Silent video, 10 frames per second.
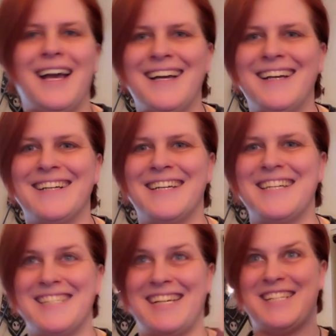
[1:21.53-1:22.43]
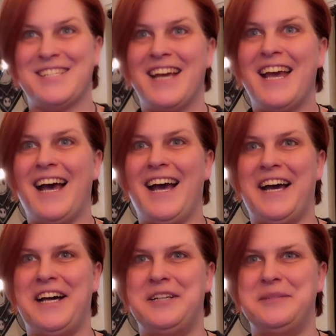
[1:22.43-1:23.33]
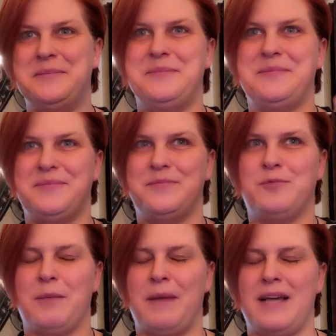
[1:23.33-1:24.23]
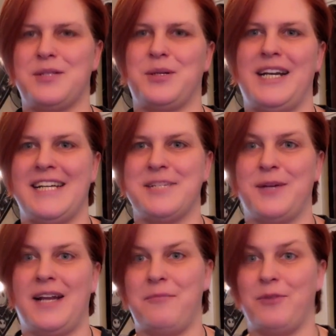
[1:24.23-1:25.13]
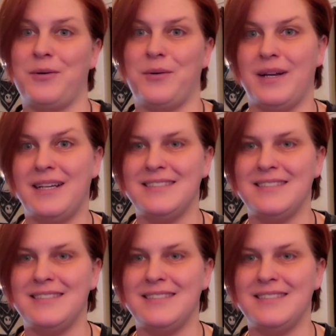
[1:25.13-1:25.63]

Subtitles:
because that's where my screen is when I'm recording.